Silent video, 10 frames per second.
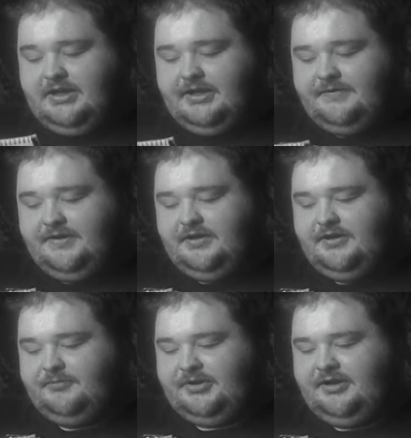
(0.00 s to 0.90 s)
Yeah,
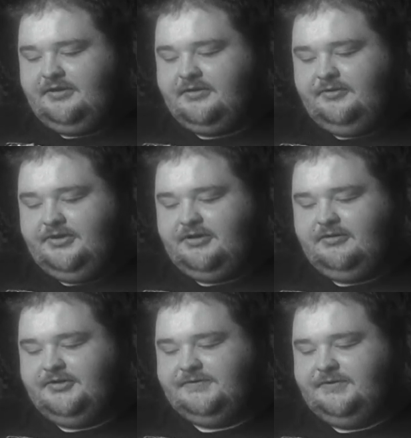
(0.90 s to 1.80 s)
the uh, Bionicle
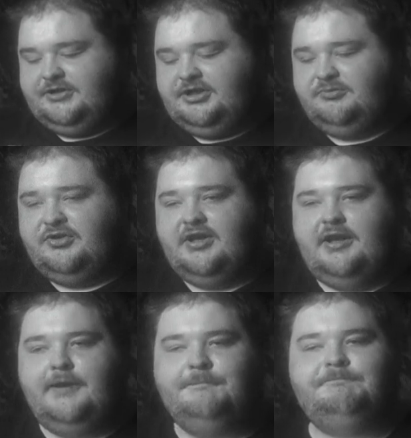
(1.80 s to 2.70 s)
Heroes for the
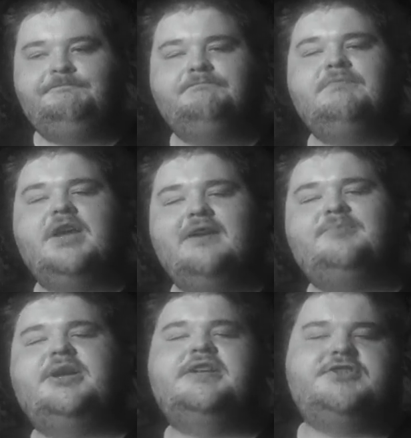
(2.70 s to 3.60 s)
GBA. I
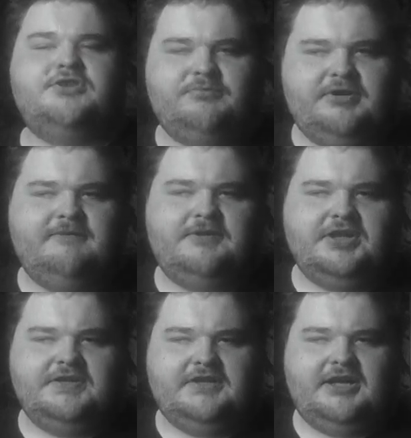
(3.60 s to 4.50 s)
played it so many
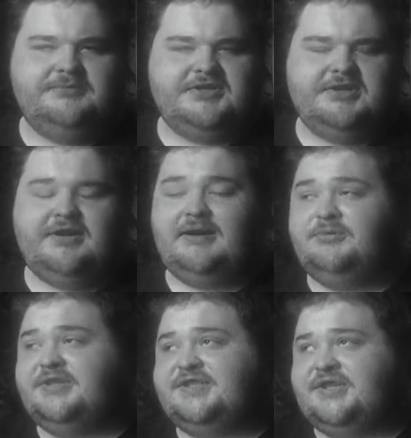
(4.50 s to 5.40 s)
fucking times now. I
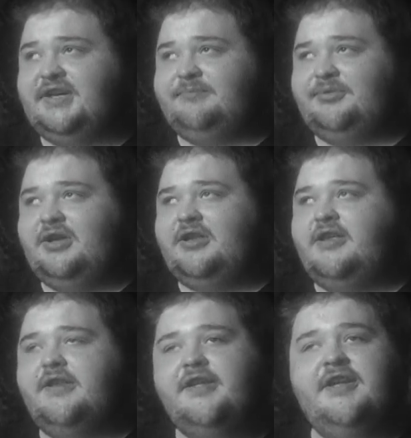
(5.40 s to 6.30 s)
want to say I played
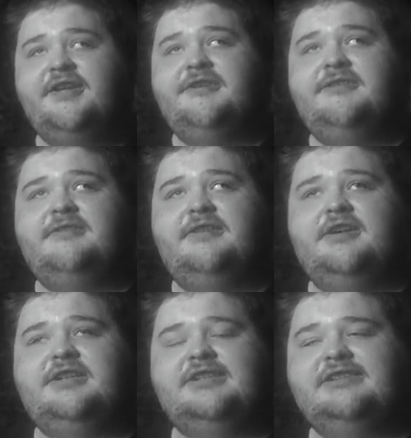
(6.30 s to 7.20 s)
it
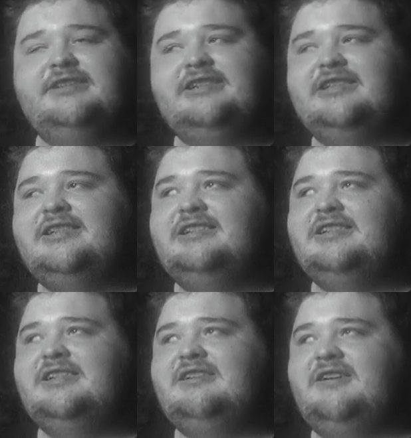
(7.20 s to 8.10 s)

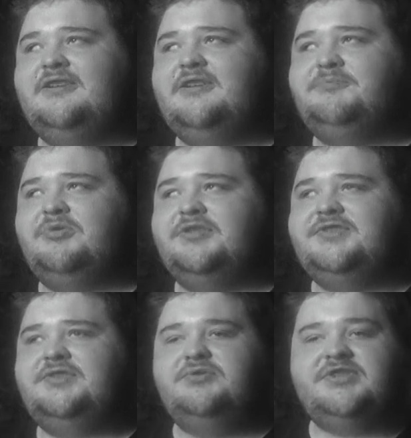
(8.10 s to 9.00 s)
uh, on
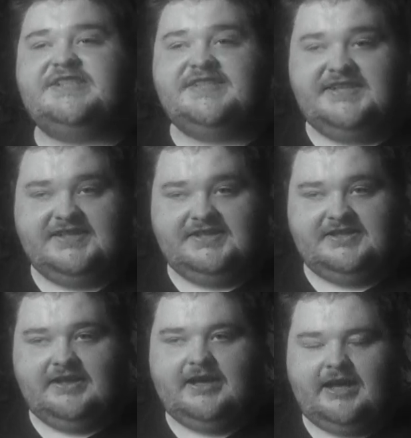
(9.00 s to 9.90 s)
upwards to six
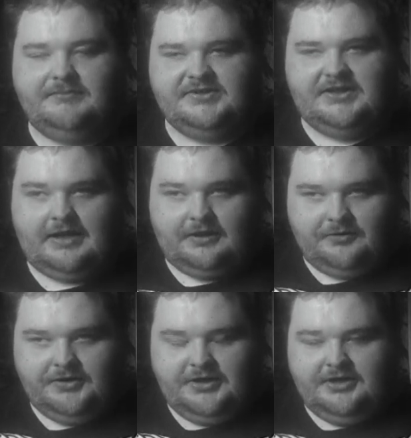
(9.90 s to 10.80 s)
times
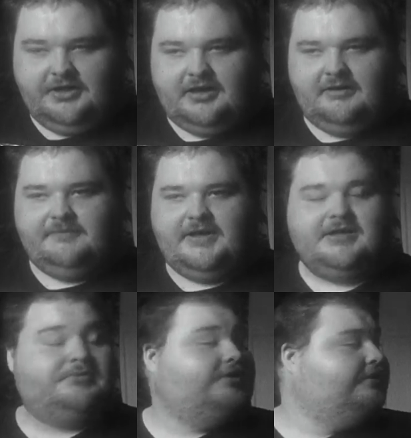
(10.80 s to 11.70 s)
now. And in
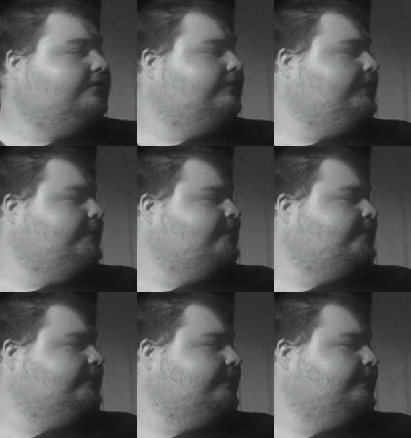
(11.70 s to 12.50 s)
fact, I'm going to go.